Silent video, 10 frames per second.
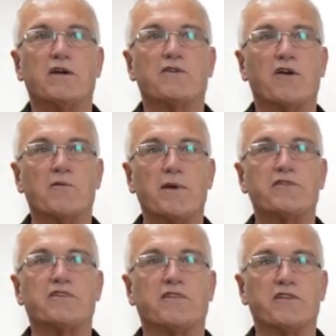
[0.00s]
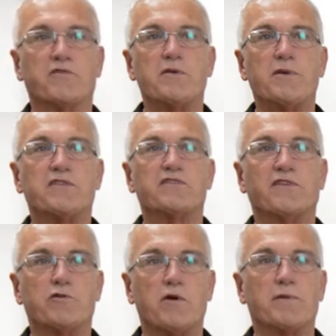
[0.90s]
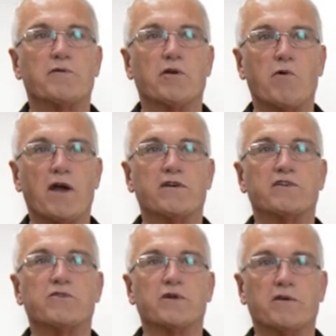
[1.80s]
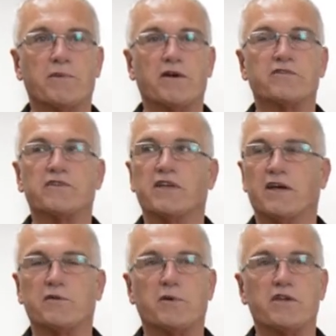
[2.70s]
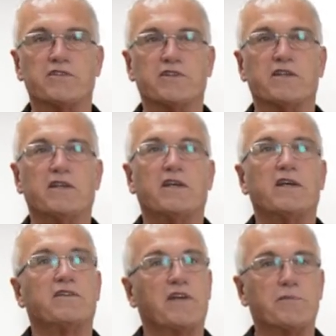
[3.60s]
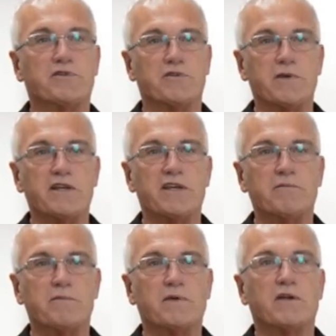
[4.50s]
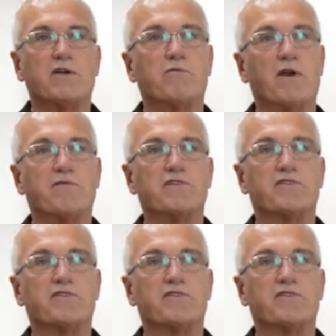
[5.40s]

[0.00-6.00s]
There are basically three pieces of equipment required to do a comparison calibration. Temperature medium, reference